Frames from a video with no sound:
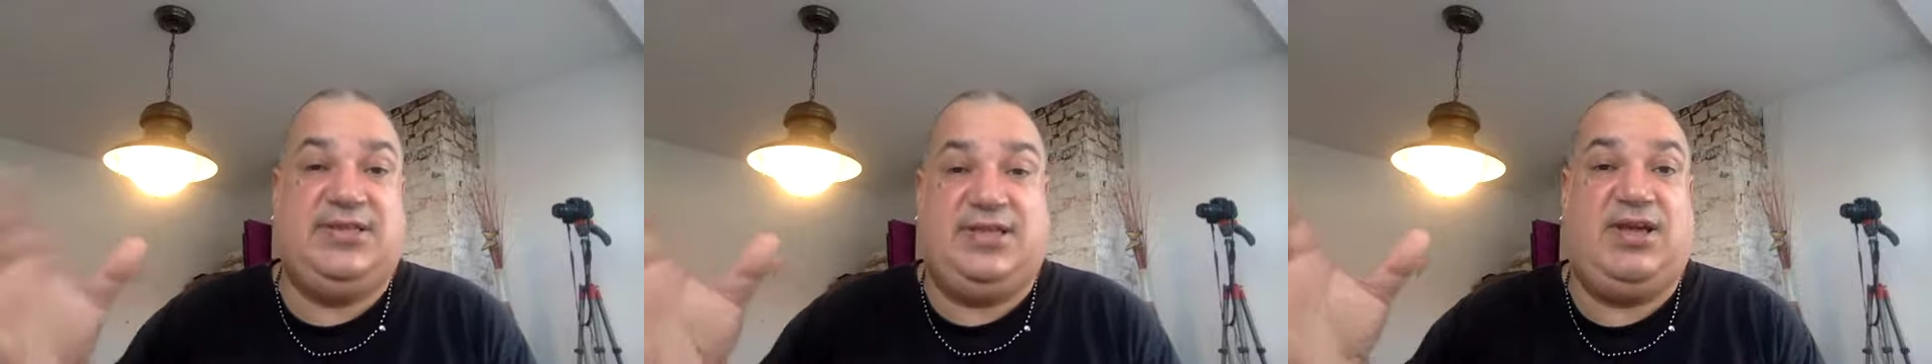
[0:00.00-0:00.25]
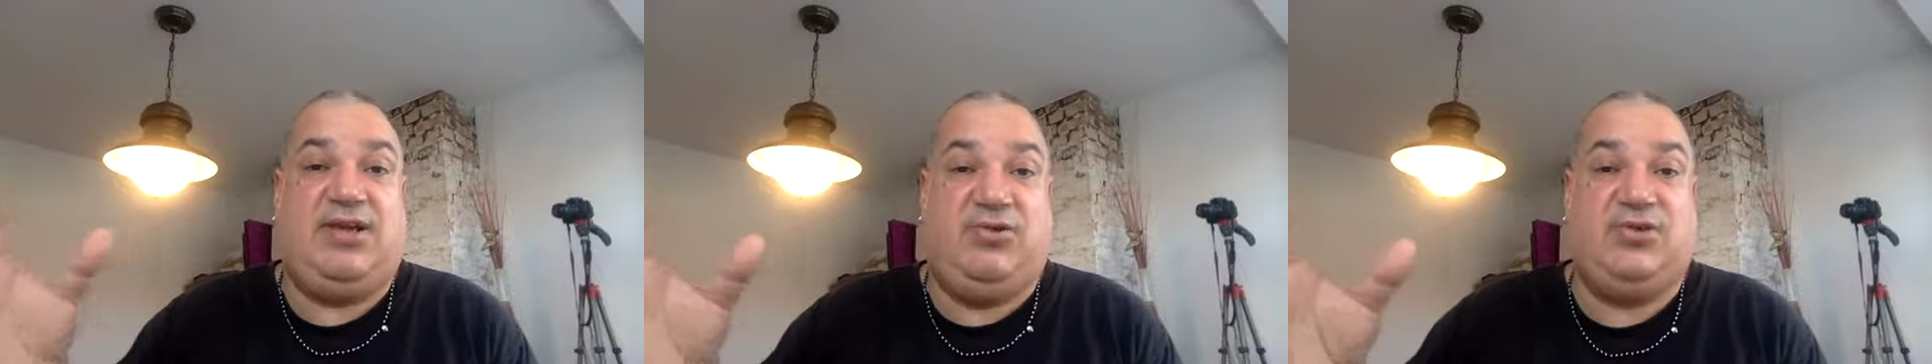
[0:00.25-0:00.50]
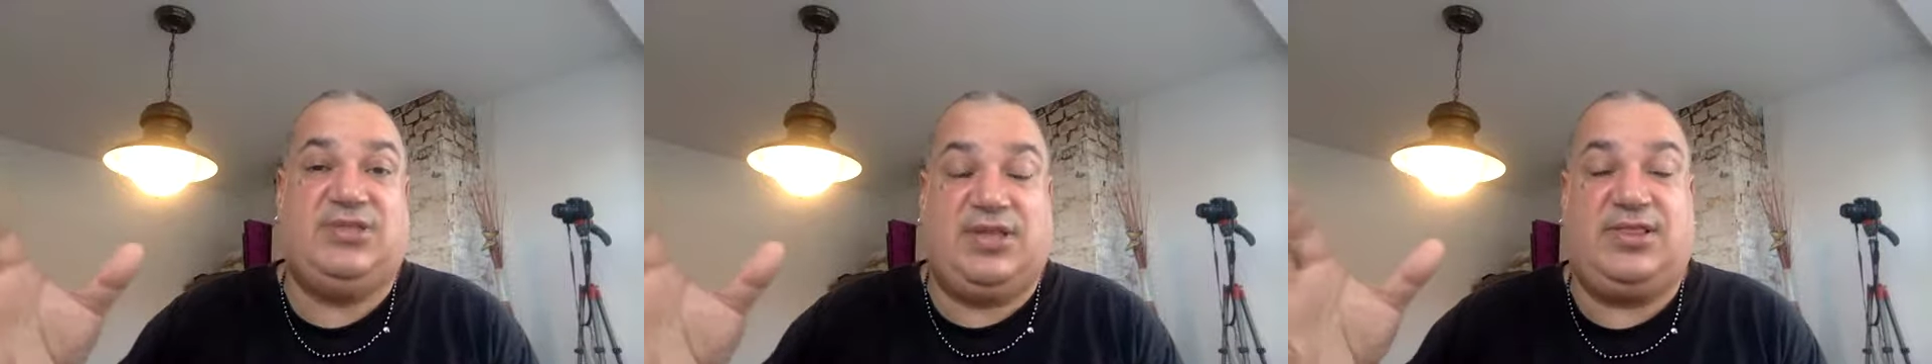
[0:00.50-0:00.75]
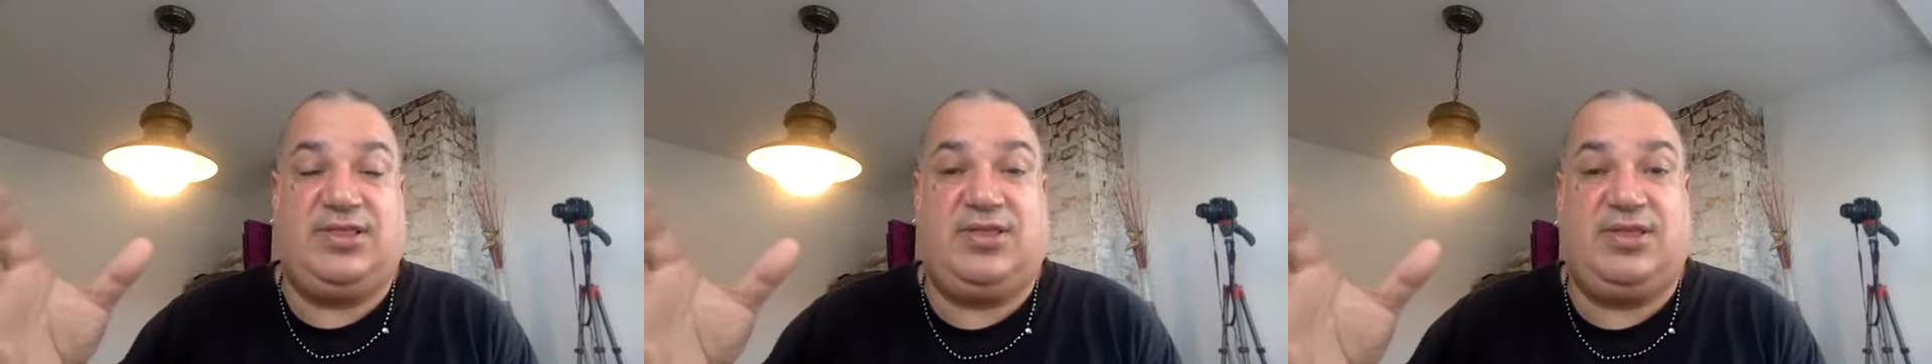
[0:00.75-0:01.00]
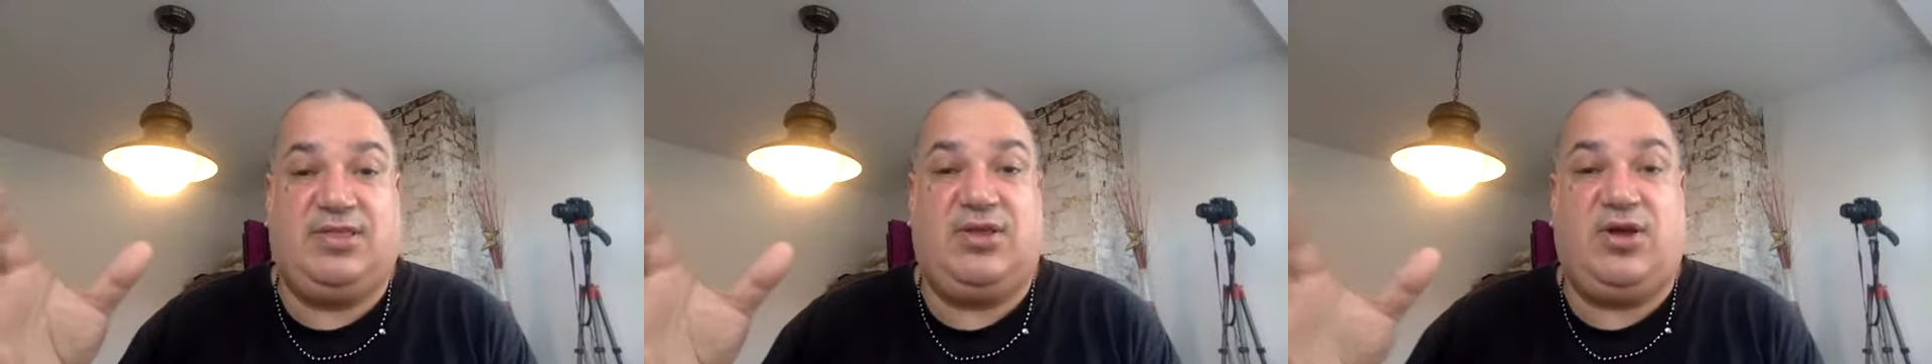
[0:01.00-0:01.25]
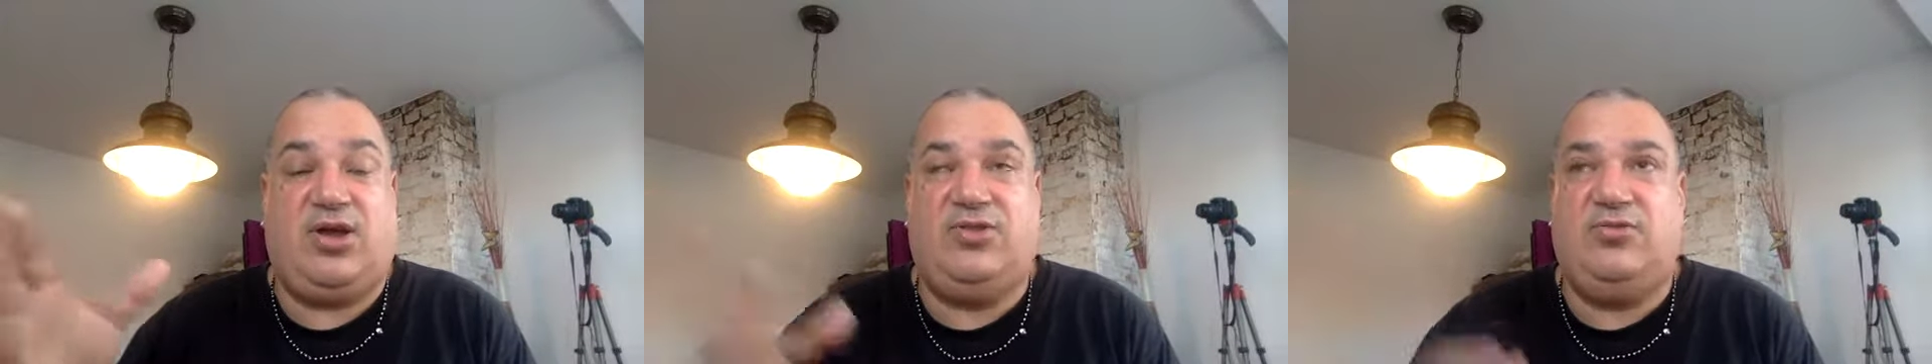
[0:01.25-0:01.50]
he kind of looks like the
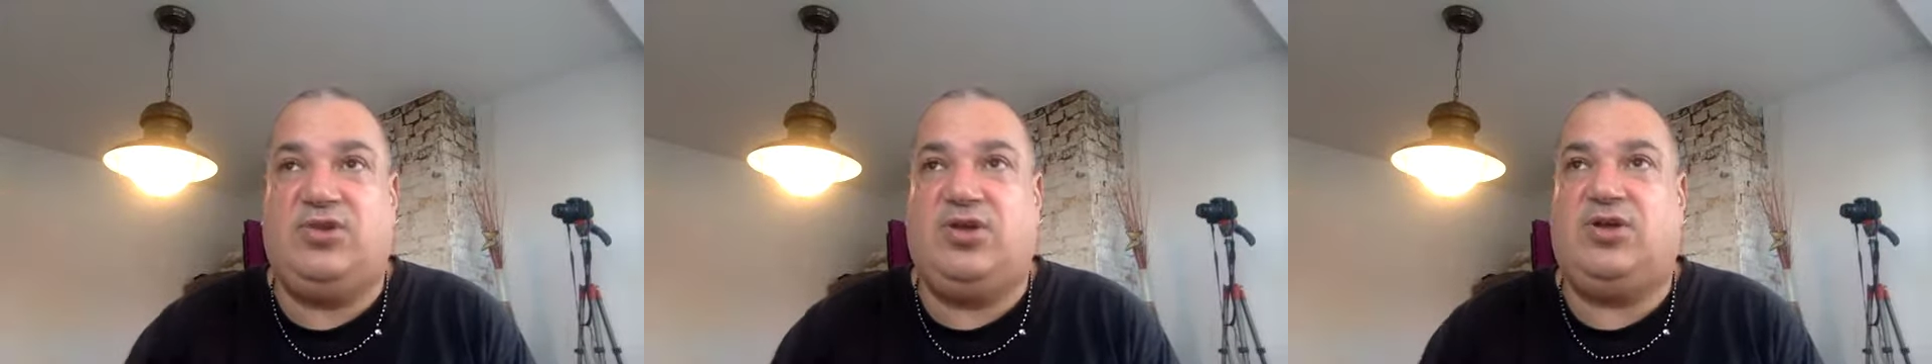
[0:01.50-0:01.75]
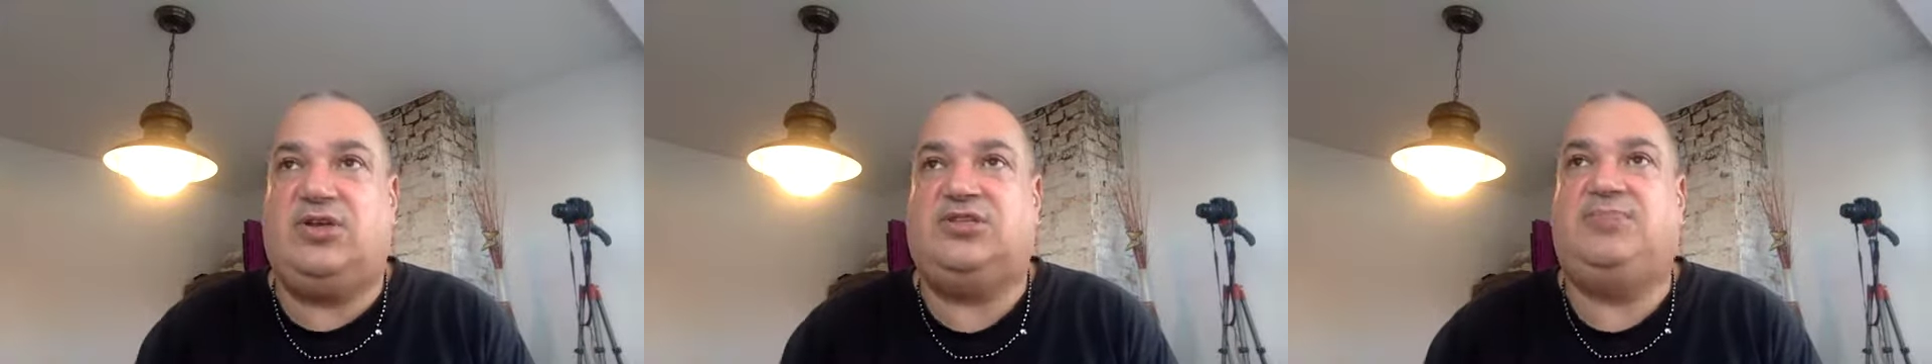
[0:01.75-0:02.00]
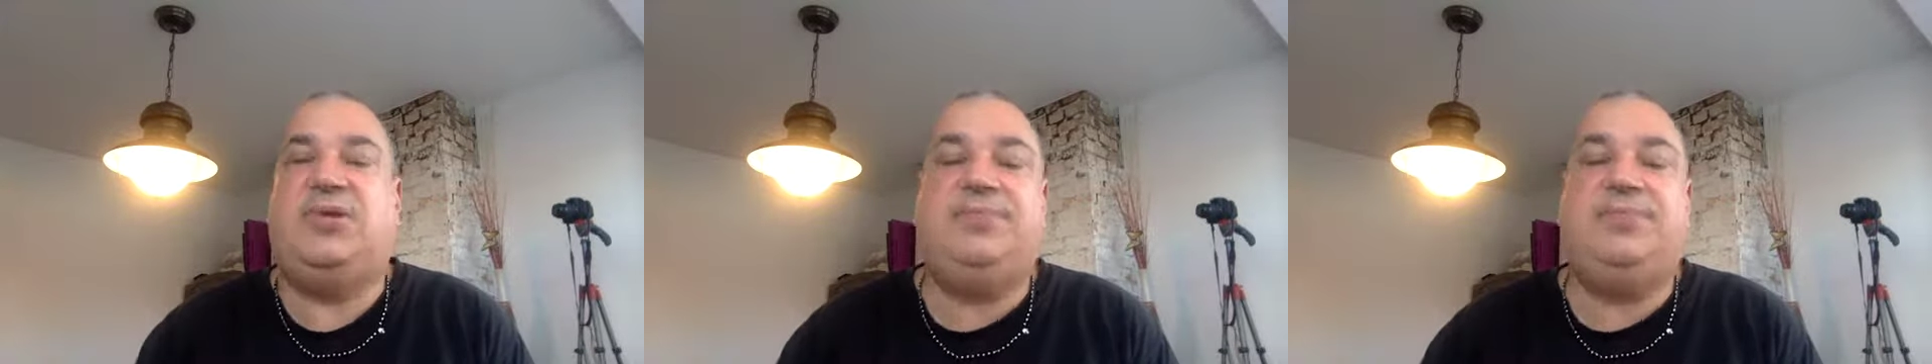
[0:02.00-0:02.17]
guy you'd cast.